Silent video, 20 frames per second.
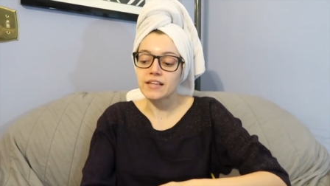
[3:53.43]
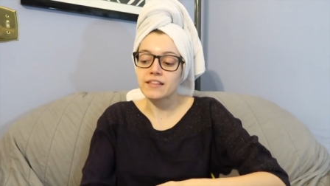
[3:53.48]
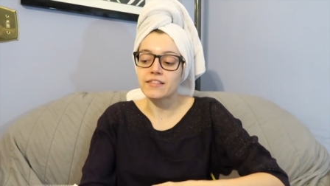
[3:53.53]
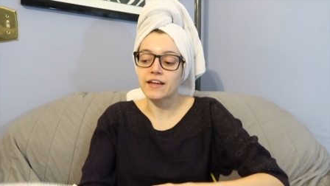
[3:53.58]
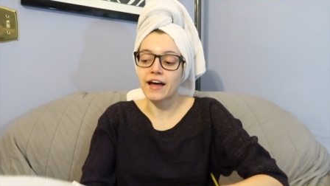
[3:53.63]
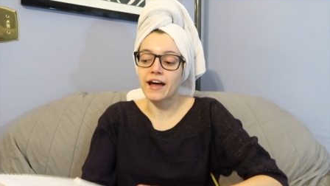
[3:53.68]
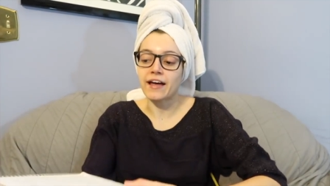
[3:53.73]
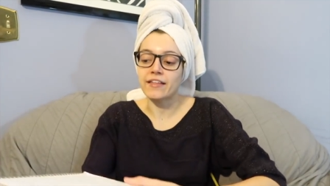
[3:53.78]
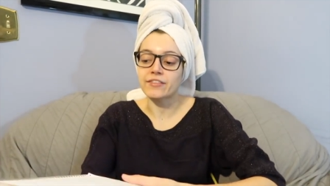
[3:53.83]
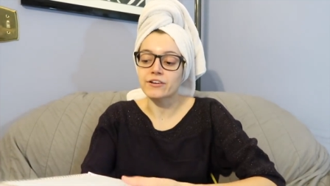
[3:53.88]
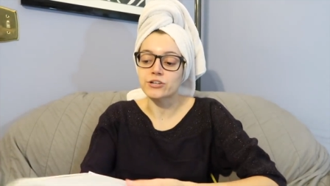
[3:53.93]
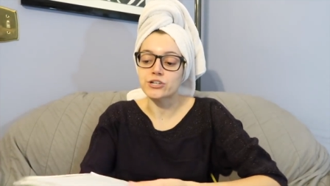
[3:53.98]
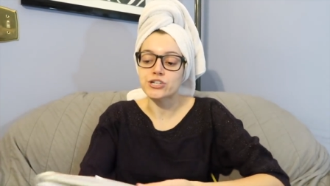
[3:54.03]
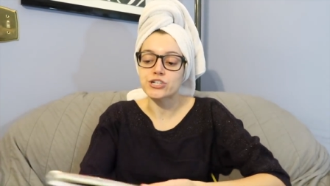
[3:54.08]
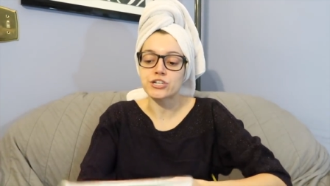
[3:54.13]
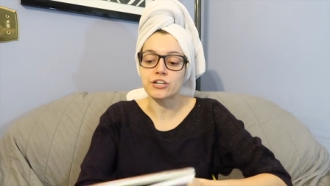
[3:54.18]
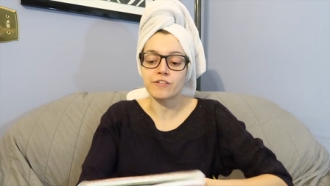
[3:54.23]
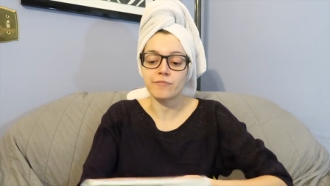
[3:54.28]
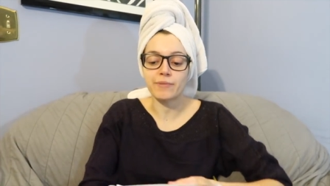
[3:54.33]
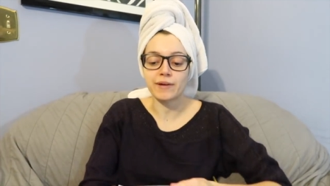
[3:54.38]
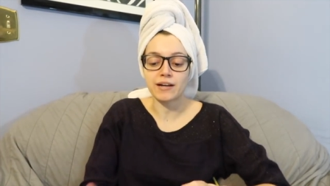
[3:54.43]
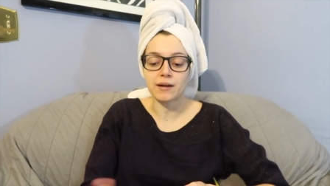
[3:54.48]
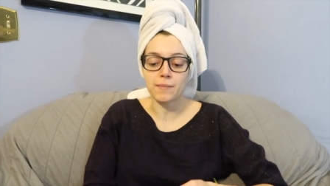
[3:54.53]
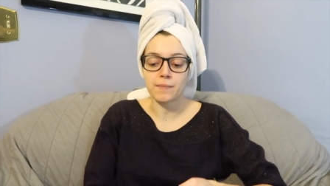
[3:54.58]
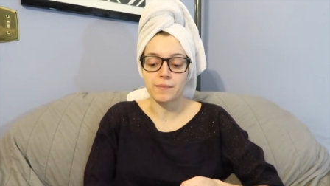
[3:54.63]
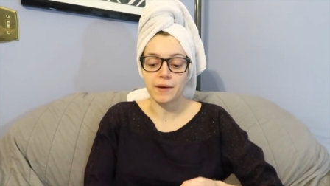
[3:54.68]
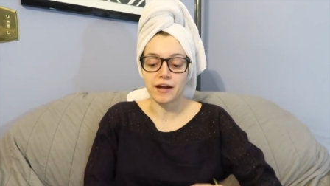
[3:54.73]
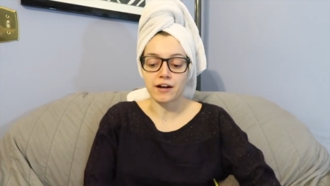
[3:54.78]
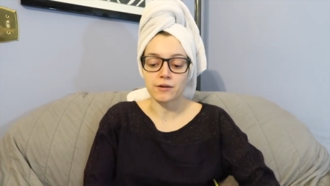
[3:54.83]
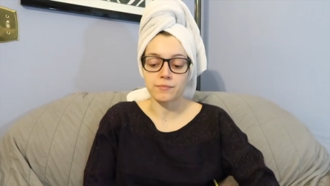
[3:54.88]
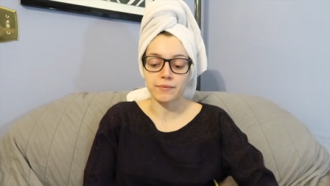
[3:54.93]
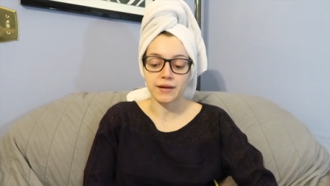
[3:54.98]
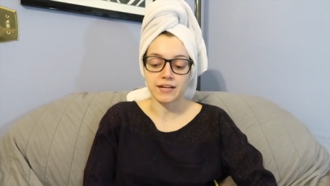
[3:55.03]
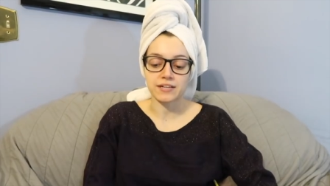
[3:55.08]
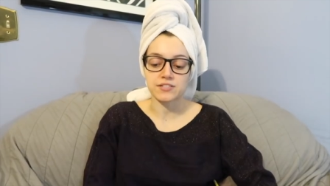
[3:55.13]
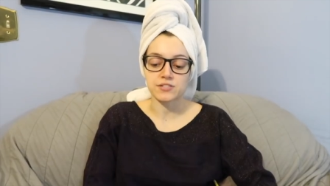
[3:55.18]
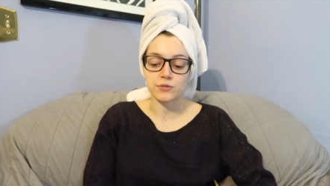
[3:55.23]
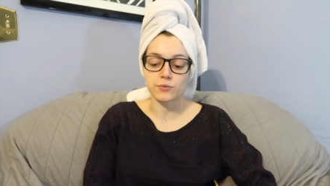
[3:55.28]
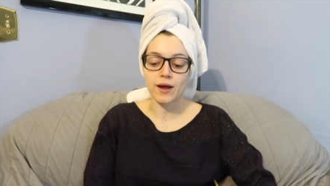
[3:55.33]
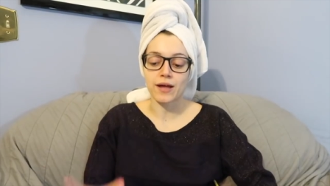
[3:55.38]
that there should have been a better
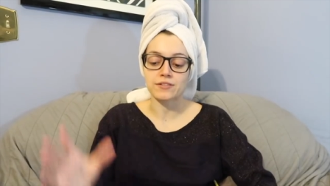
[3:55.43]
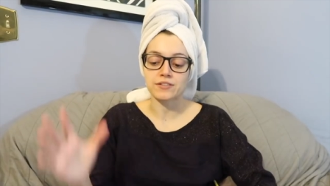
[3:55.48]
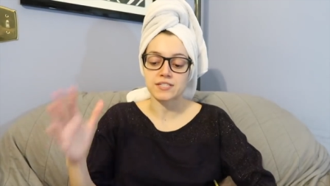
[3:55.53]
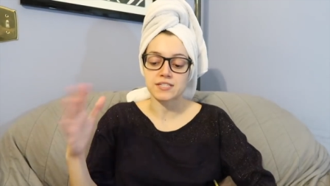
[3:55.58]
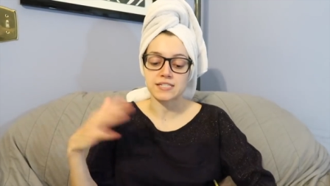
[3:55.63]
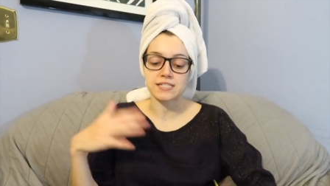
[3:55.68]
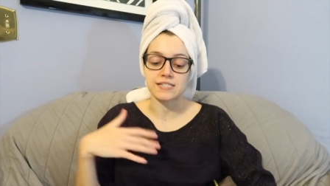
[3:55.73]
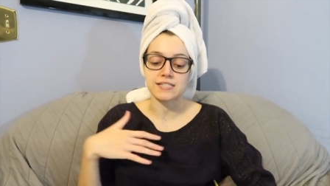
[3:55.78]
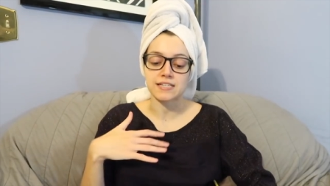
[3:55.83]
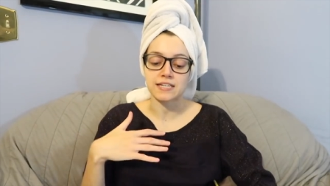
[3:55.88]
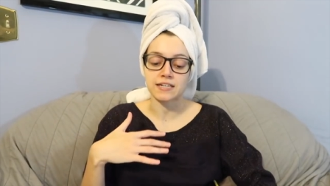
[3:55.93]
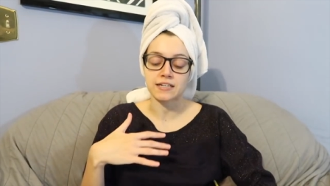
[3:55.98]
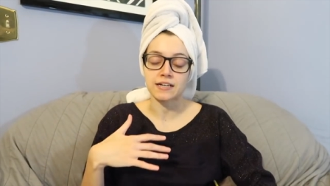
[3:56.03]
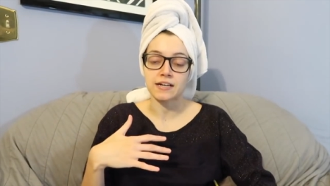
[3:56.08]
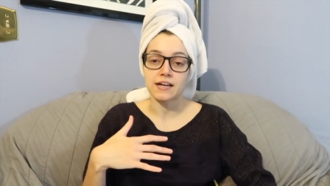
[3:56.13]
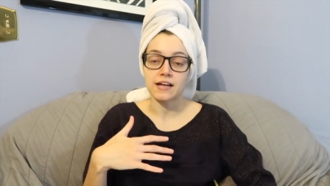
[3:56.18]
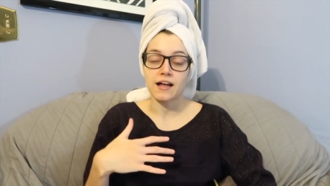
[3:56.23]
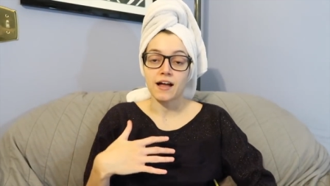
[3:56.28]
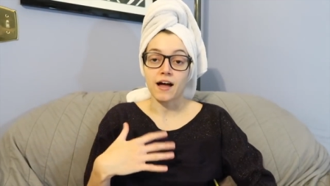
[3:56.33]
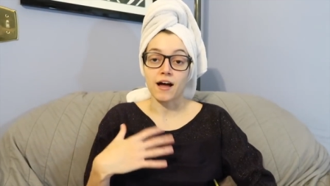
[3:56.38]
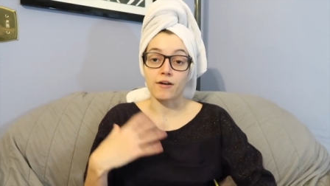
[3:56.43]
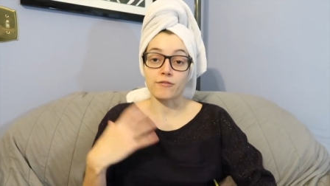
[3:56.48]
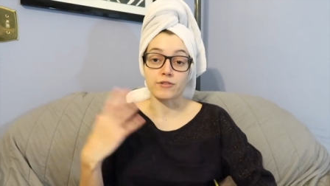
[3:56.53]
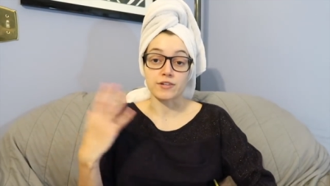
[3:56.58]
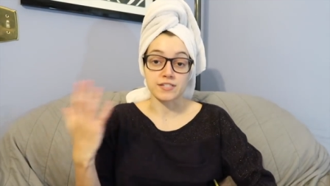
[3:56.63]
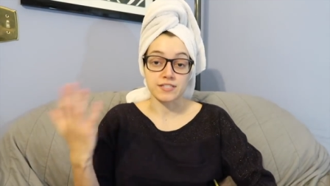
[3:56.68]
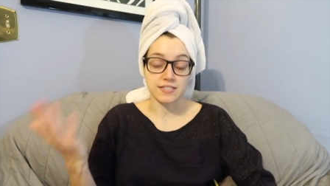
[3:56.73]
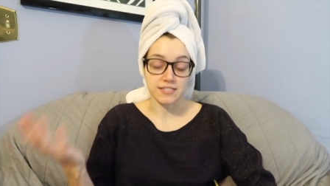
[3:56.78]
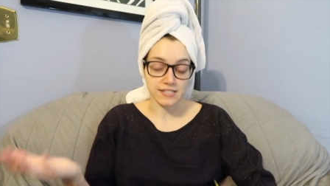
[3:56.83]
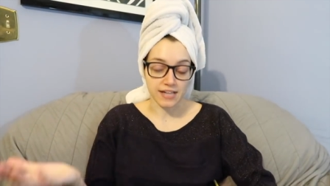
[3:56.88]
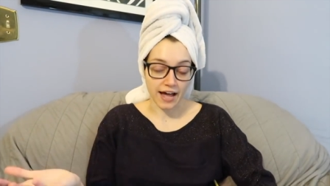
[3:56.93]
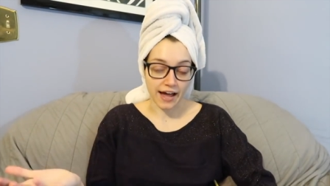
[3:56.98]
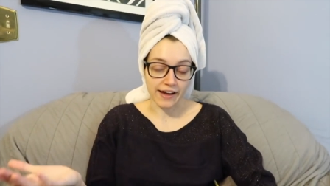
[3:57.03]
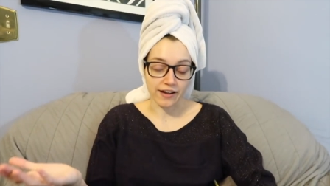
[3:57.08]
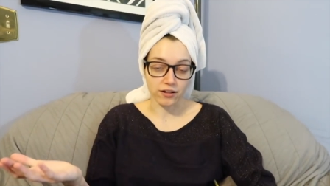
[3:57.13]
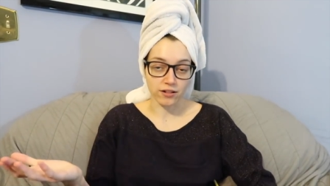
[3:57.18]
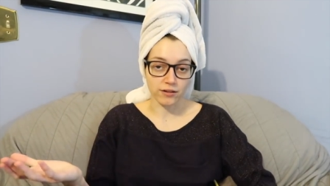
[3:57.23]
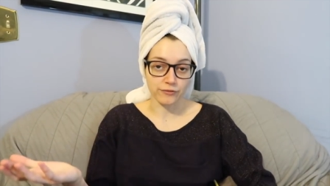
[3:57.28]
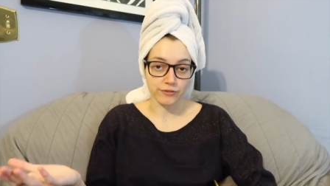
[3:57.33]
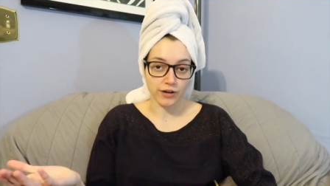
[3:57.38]
mix throughout the season of the
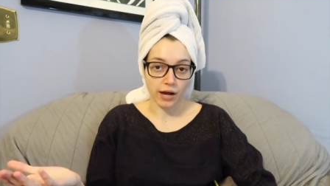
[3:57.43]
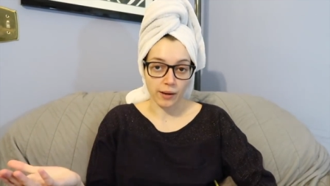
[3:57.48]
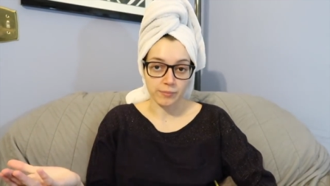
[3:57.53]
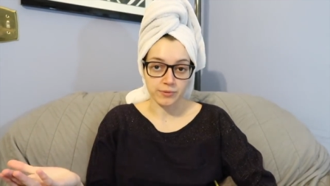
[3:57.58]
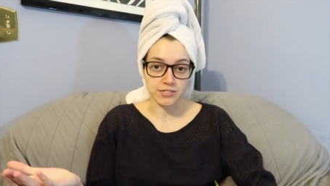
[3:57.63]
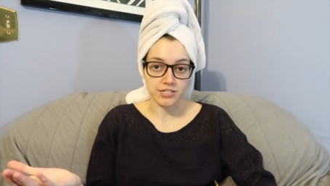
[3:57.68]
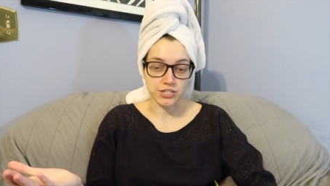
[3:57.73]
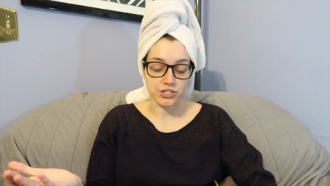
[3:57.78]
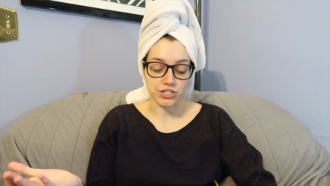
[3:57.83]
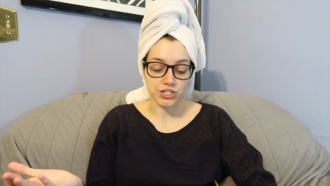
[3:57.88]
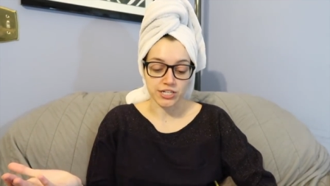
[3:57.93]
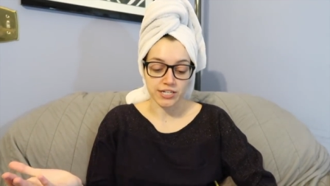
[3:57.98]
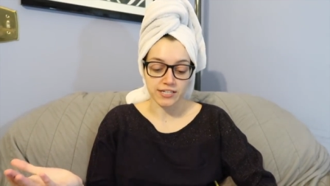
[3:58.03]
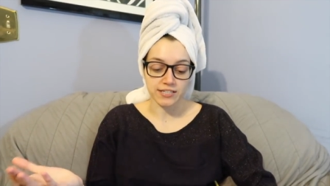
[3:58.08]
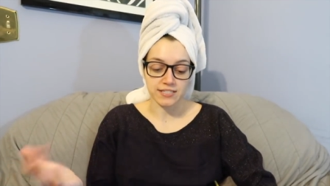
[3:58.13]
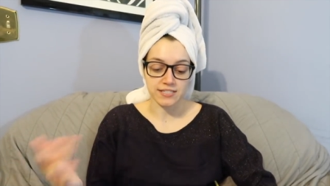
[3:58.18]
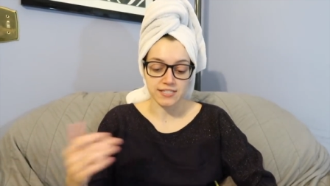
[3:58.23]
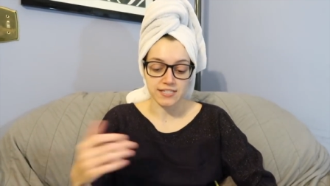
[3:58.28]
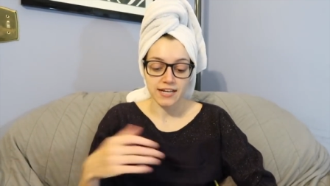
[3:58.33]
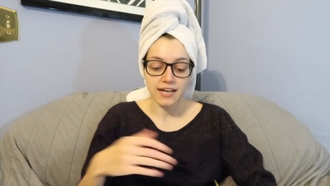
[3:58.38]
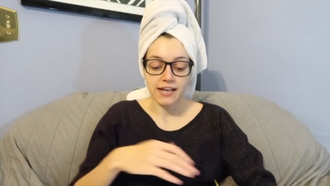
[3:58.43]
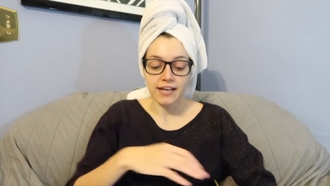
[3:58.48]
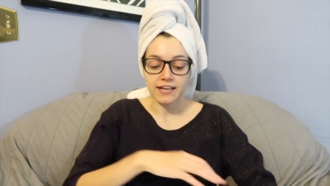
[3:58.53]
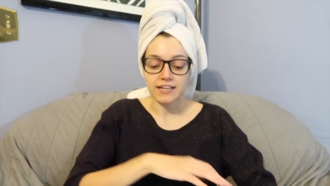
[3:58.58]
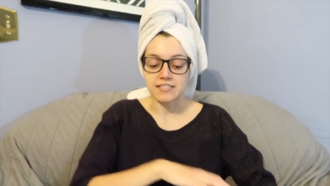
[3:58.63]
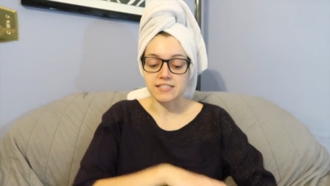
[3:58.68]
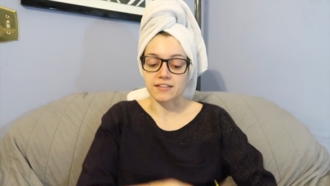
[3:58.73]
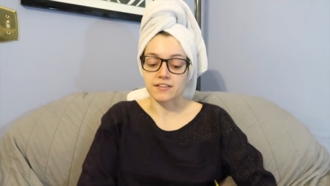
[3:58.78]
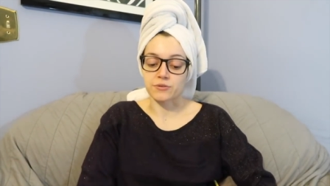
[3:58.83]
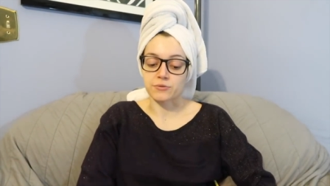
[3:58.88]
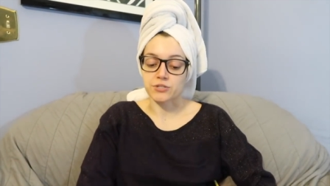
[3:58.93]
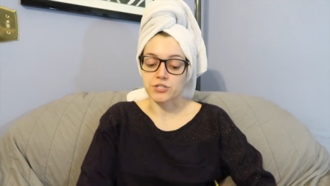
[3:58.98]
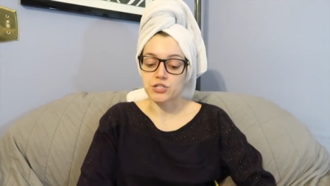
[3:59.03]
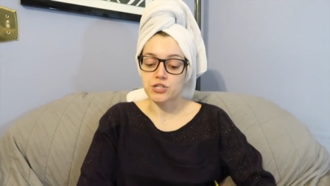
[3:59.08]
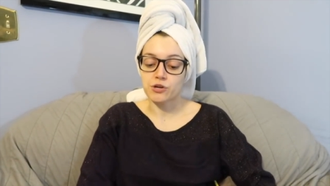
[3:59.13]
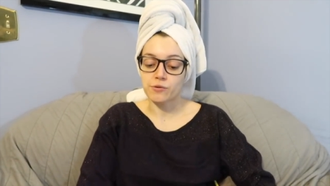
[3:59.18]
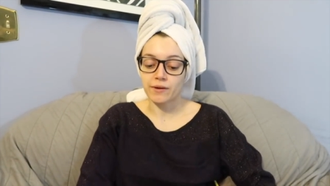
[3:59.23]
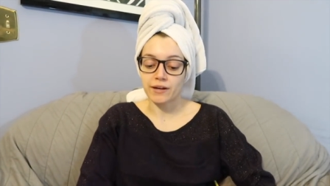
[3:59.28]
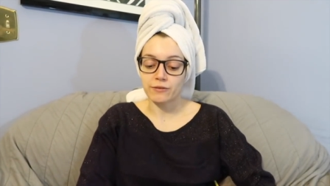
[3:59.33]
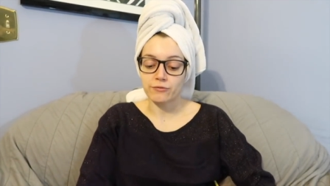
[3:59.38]
style of competitions. He said there was
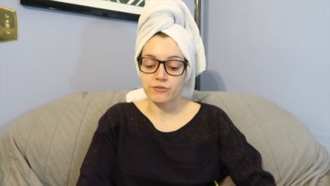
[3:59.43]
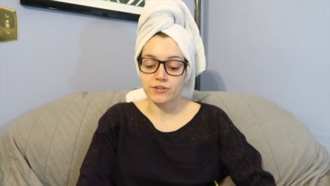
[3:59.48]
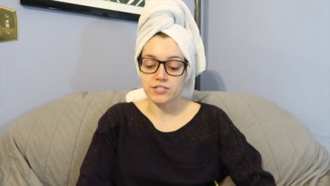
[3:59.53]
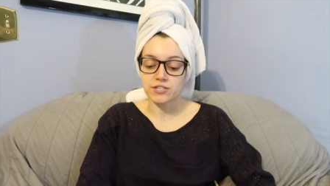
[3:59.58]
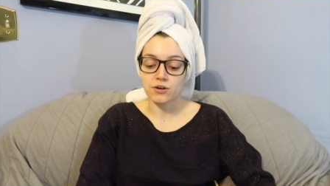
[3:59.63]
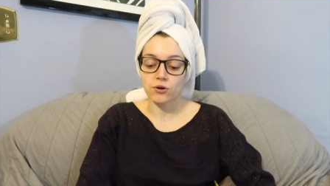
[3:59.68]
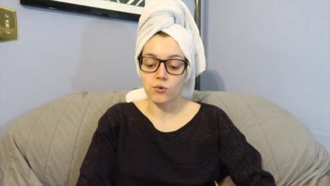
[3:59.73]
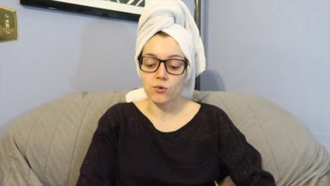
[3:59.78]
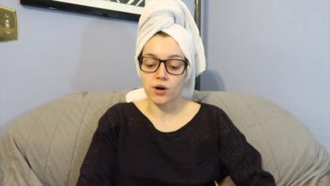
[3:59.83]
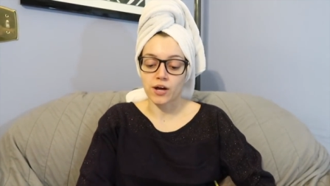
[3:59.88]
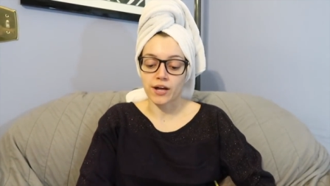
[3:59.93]
too many physical